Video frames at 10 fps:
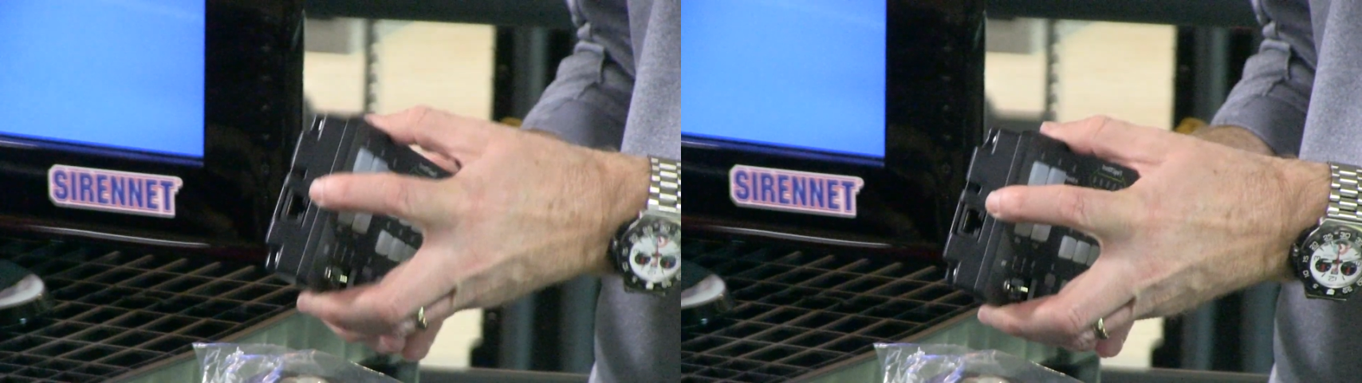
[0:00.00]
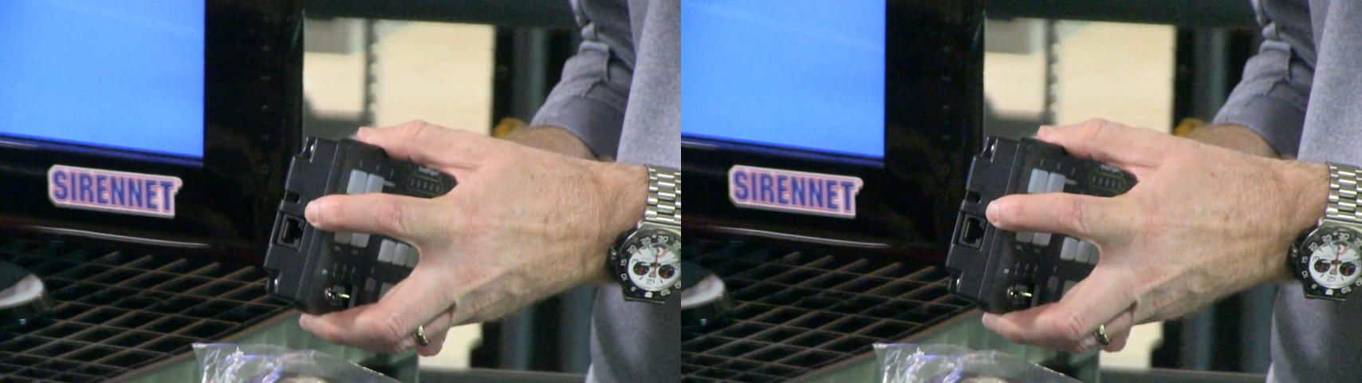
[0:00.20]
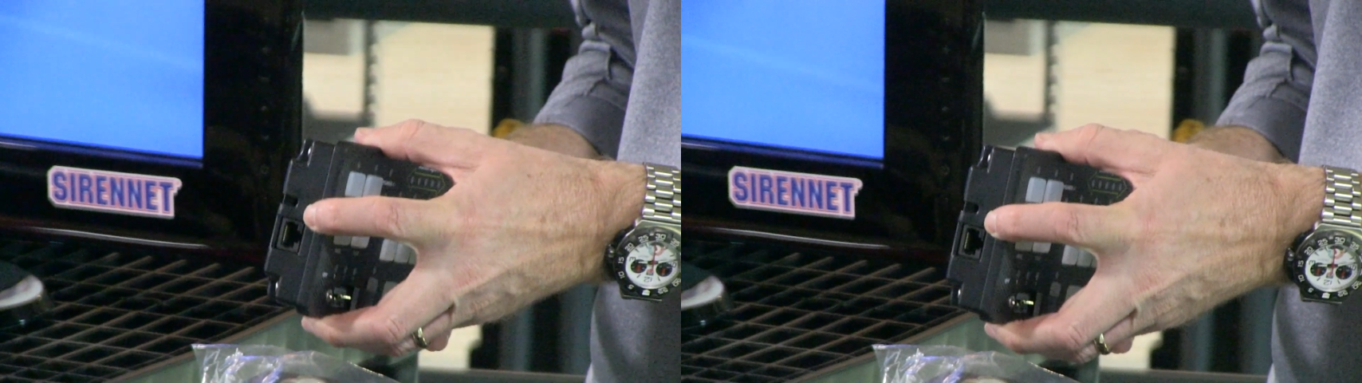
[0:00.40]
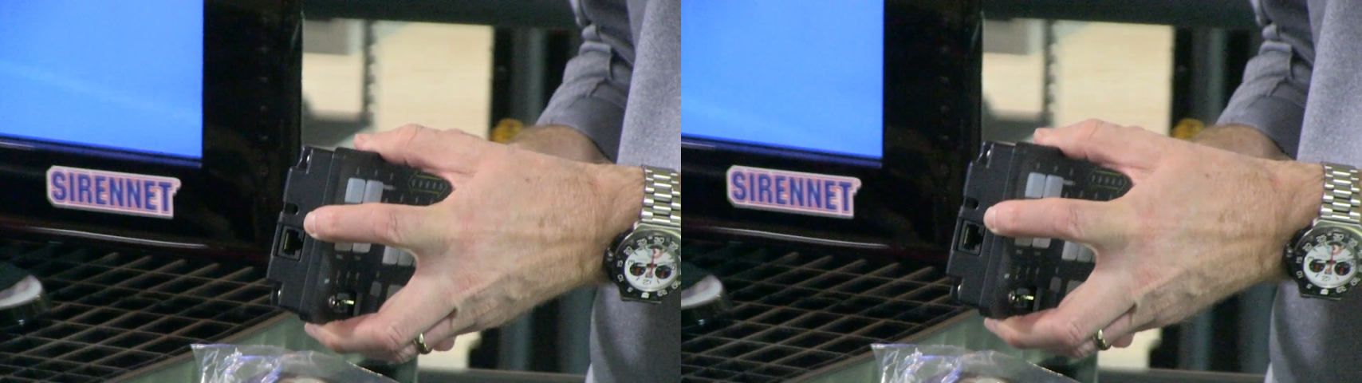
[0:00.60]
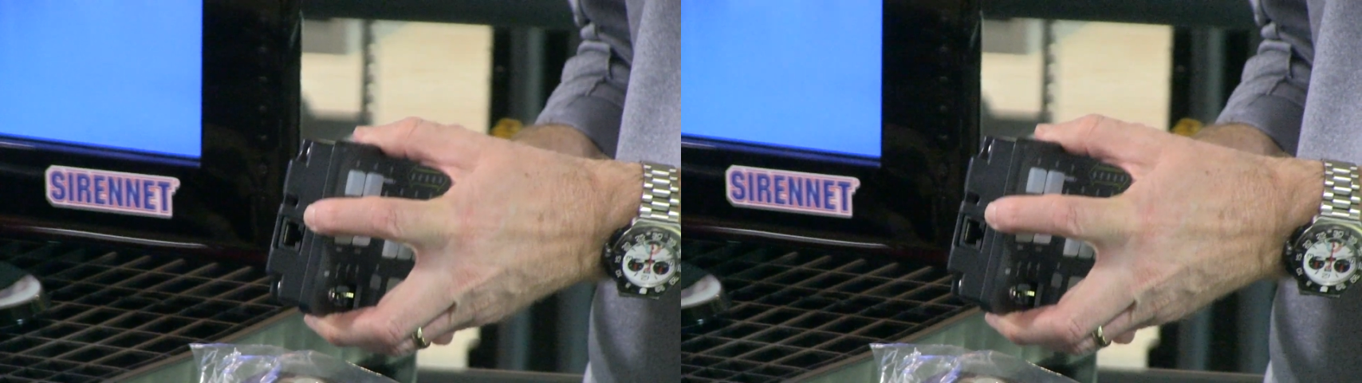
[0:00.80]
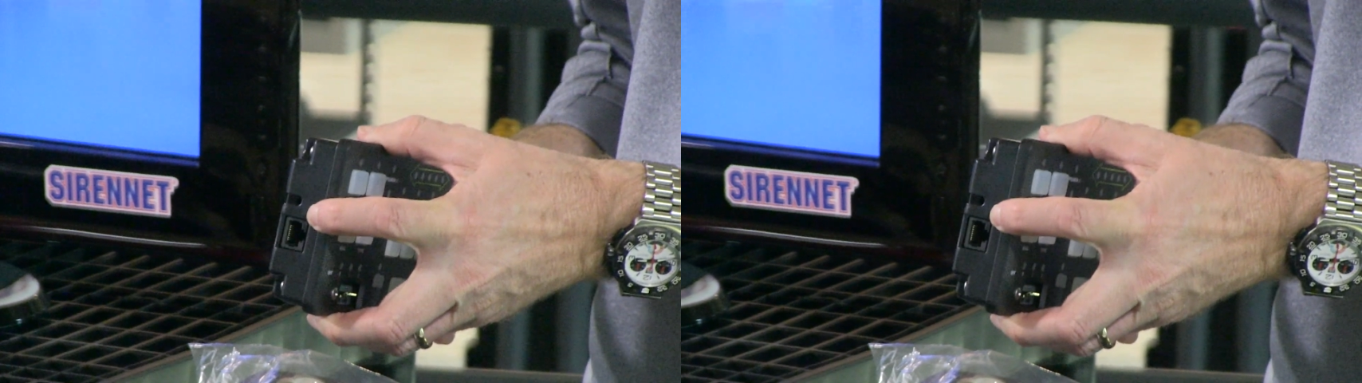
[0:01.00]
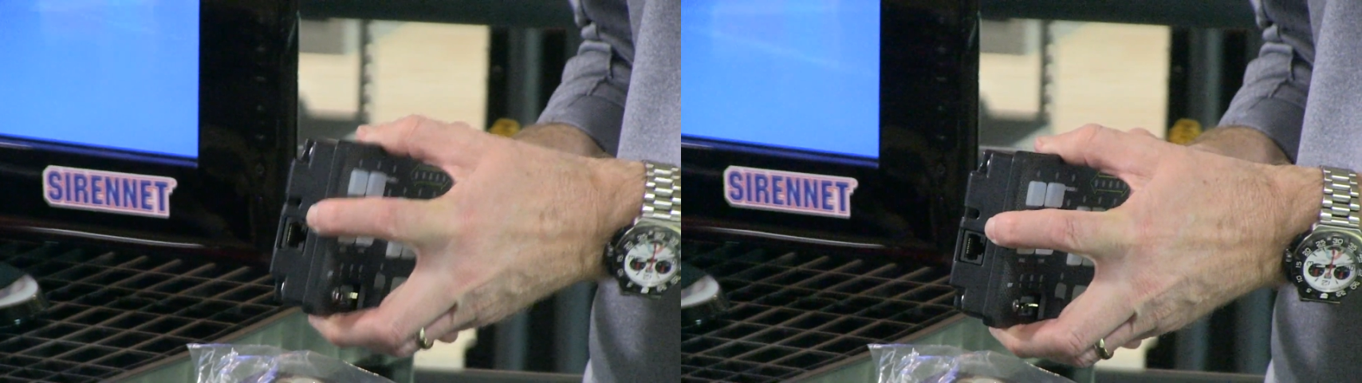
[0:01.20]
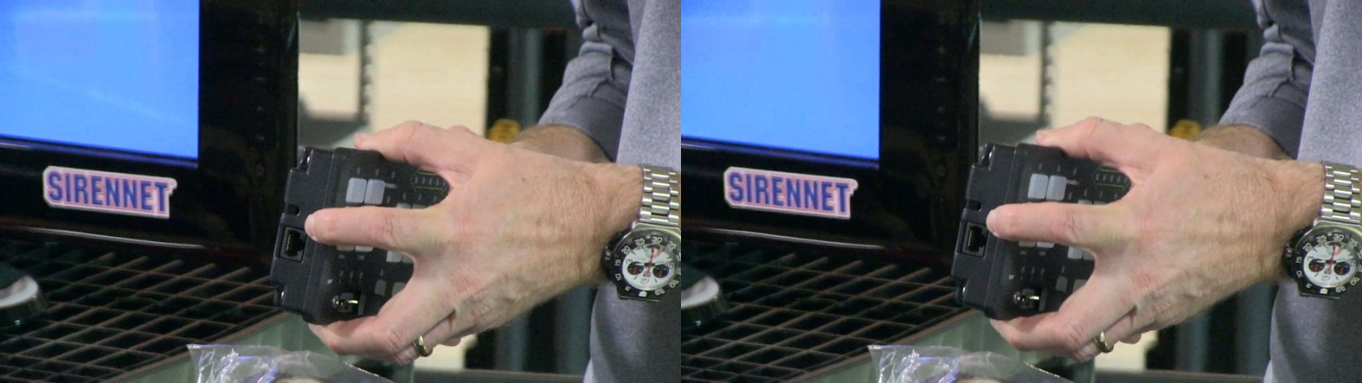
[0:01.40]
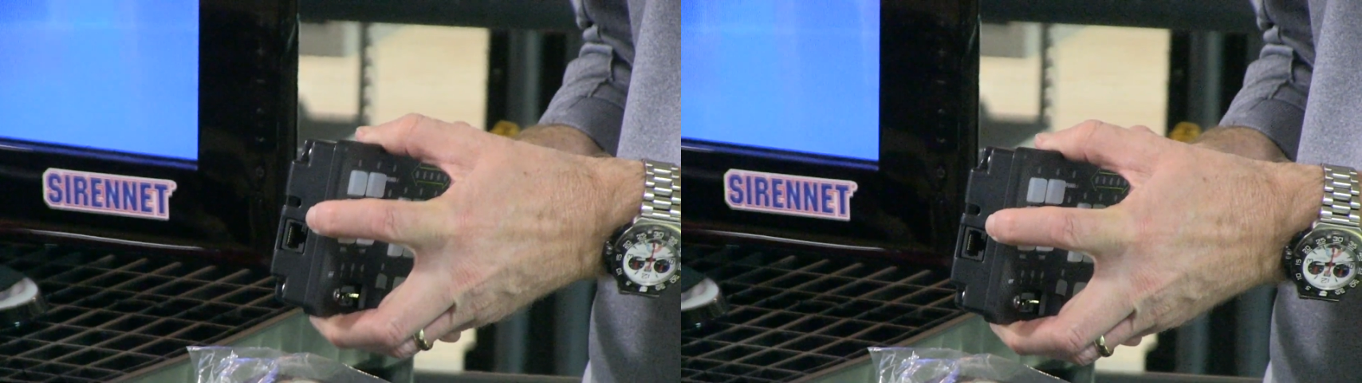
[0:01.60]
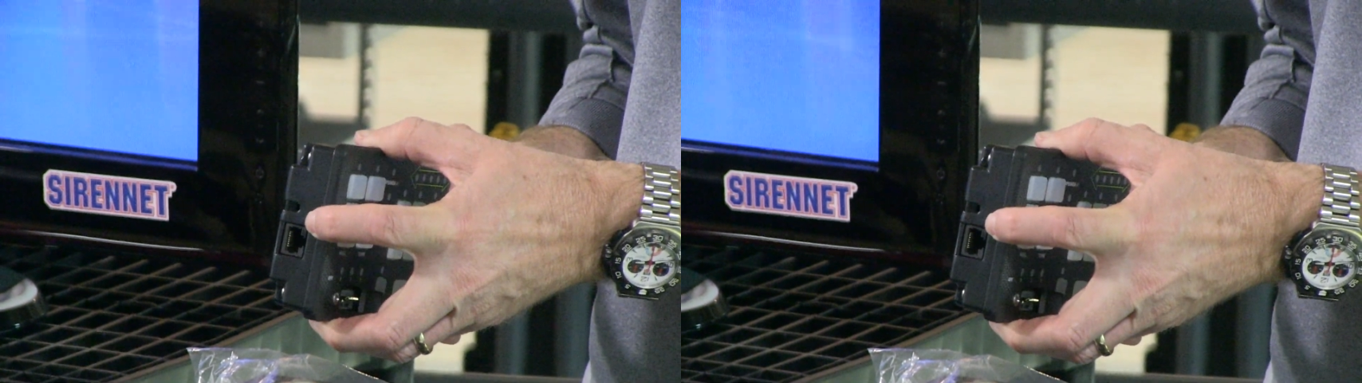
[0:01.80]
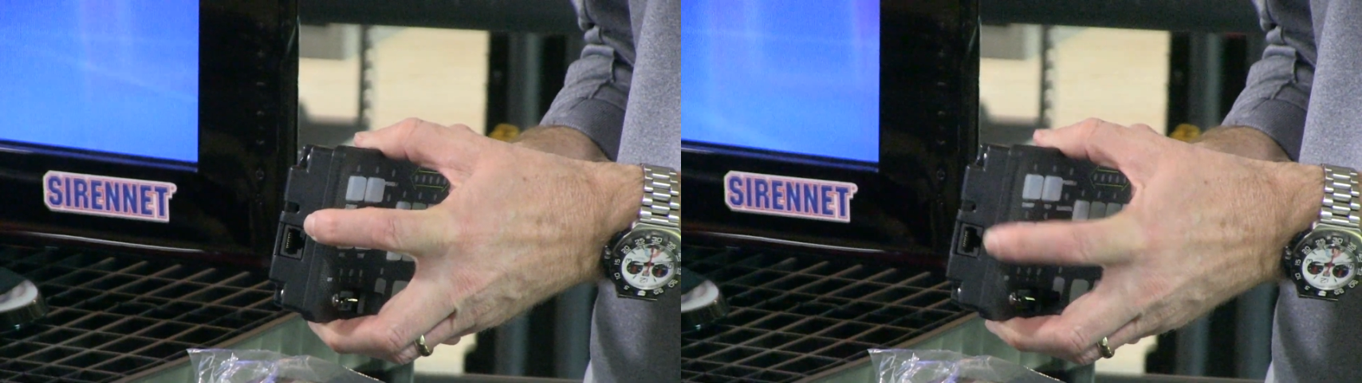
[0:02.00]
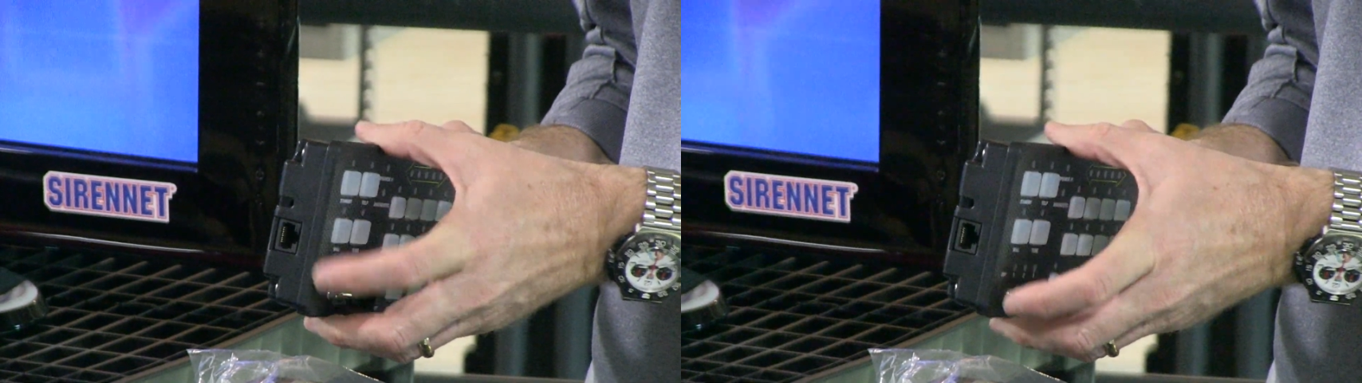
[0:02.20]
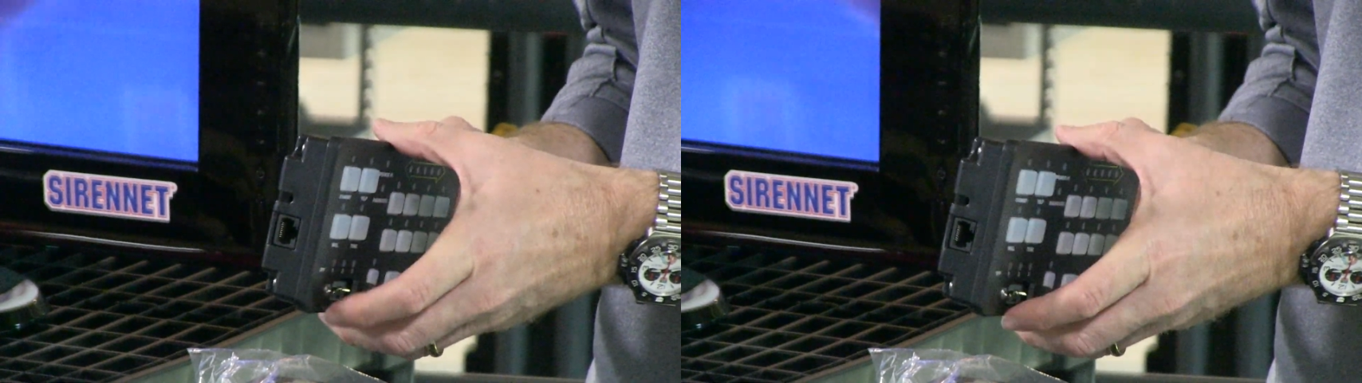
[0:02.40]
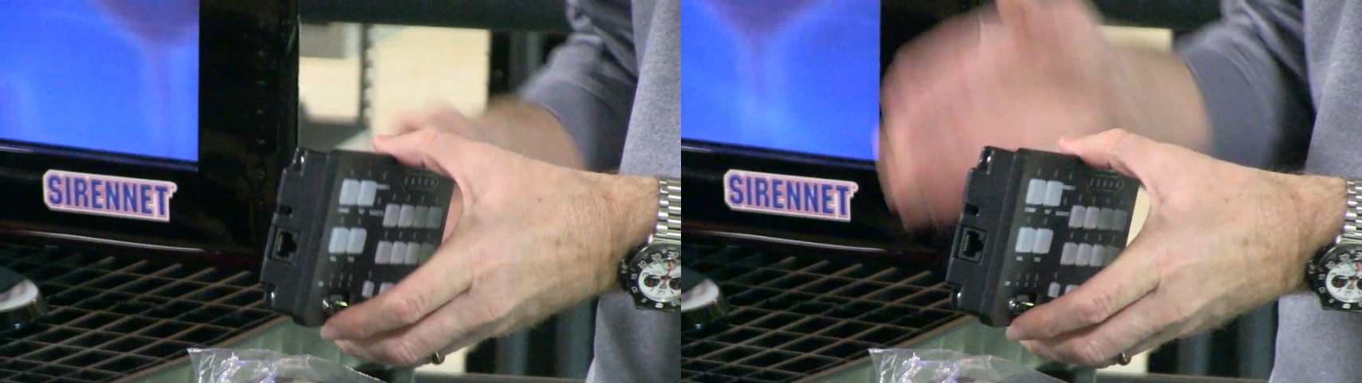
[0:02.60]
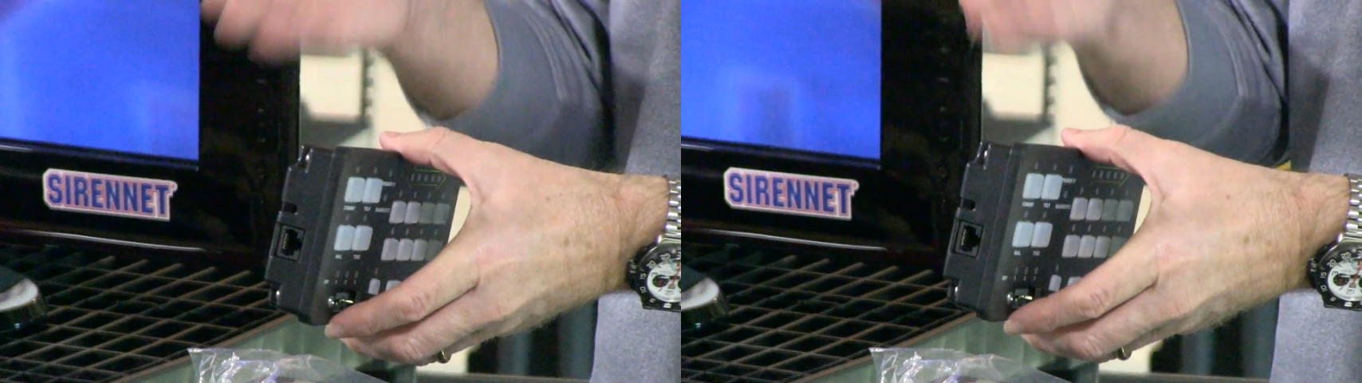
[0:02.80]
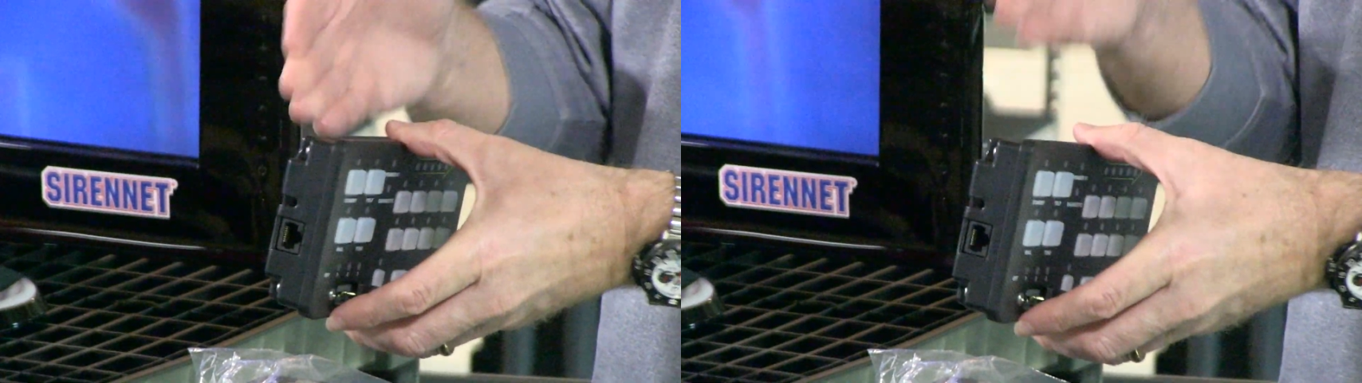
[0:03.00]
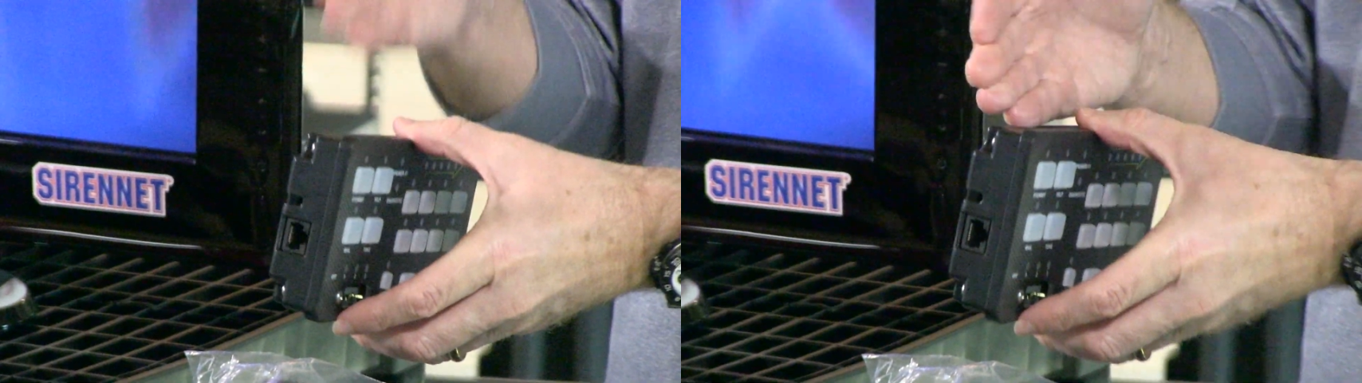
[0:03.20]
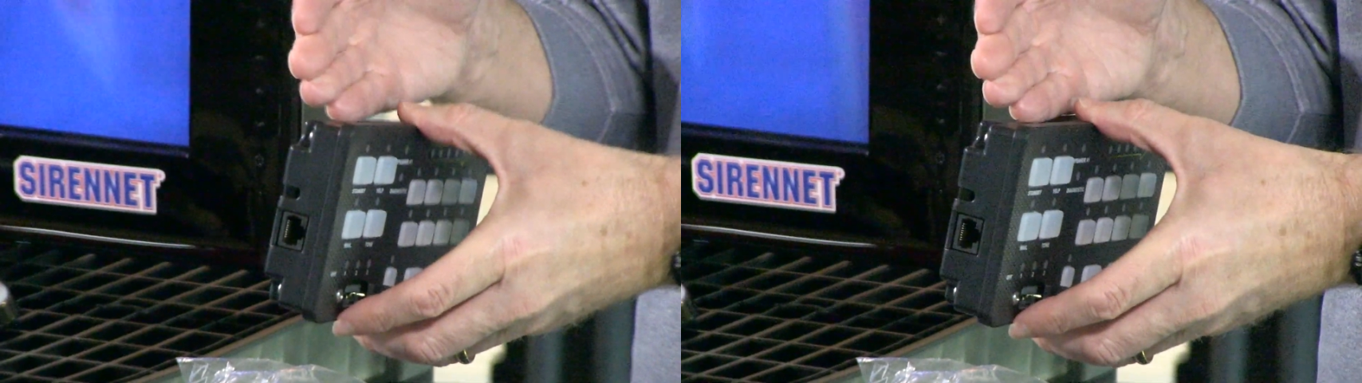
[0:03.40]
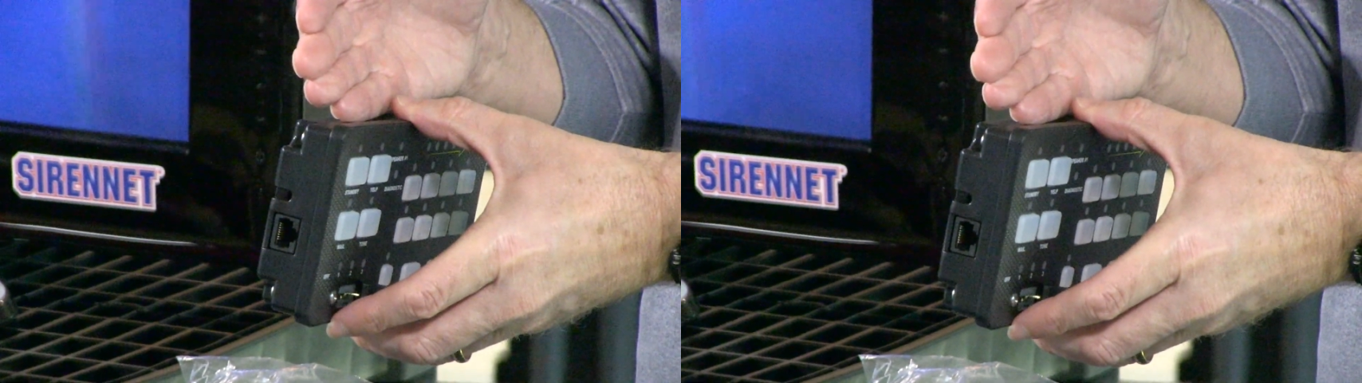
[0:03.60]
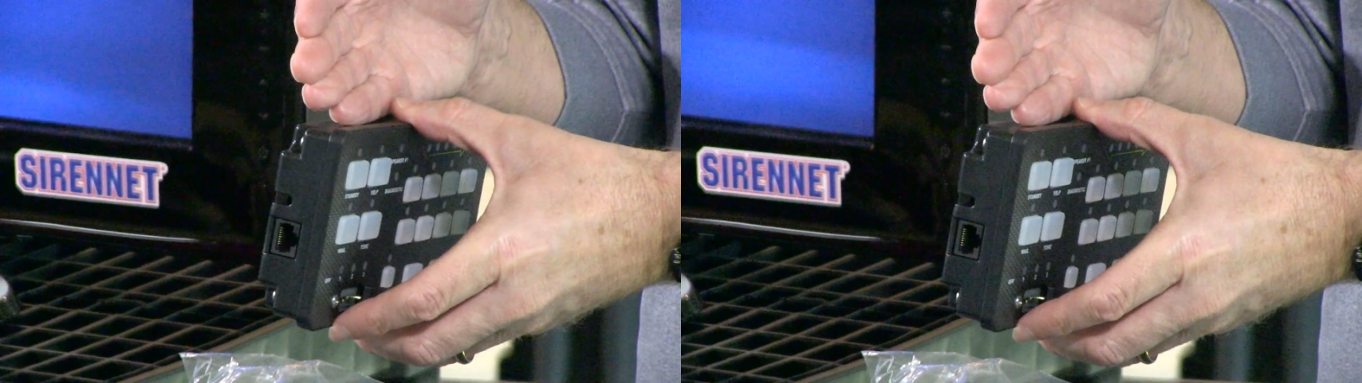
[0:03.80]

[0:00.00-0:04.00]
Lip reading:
Nobody's mouth can be seen.